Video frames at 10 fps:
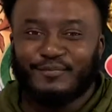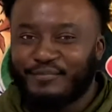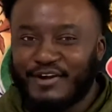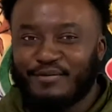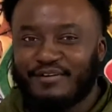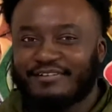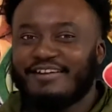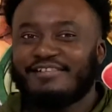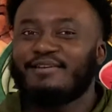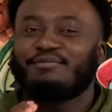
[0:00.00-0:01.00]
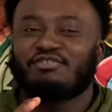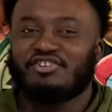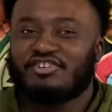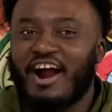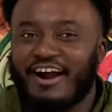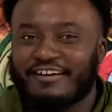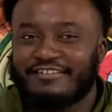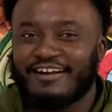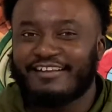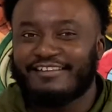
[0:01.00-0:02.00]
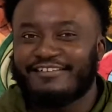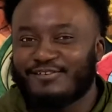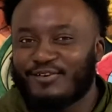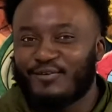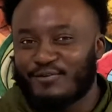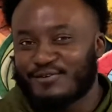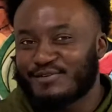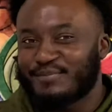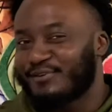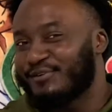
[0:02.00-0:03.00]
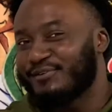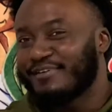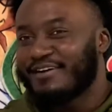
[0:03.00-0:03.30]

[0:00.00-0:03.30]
Big Mom, they seem shocked that Zoro was able to